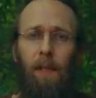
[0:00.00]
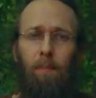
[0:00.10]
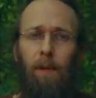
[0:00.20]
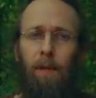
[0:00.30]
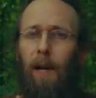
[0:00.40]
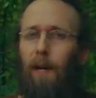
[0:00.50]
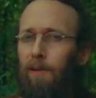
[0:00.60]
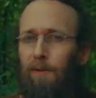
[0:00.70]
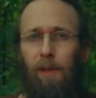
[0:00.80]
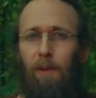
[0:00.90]
But
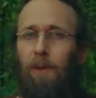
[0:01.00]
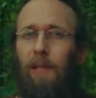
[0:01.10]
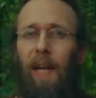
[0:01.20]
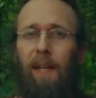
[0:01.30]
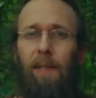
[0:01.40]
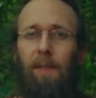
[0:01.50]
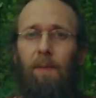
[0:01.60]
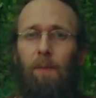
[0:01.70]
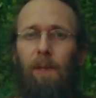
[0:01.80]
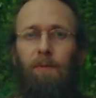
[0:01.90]
however you look at it,
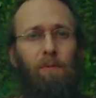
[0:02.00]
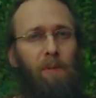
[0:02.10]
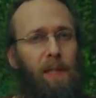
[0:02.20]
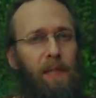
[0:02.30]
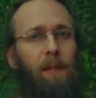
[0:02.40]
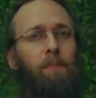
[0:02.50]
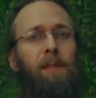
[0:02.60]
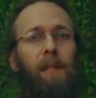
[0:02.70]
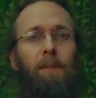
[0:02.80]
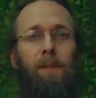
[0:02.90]
what it really comes
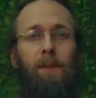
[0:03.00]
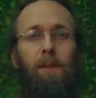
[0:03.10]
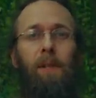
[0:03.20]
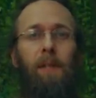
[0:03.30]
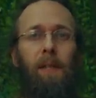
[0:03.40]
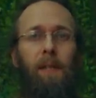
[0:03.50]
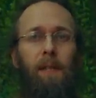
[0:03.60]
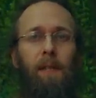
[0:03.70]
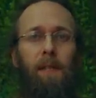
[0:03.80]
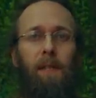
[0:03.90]
down to
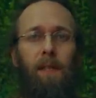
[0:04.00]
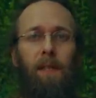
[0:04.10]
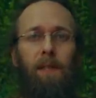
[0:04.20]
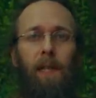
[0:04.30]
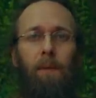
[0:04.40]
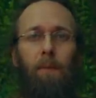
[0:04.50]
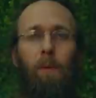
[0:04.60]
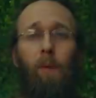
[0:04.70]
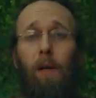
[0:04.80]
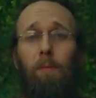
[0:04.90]
is that we
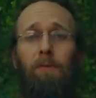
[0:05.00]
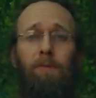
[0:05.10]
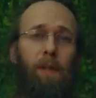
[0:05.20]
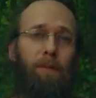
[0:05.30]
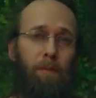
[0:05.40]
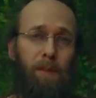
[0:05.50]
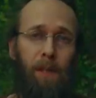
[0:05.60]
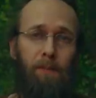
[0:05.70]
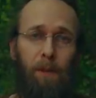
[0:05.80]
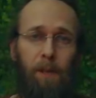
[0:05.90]
want to be free from
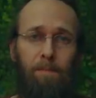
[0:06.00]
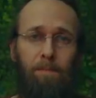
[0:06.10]
suffering.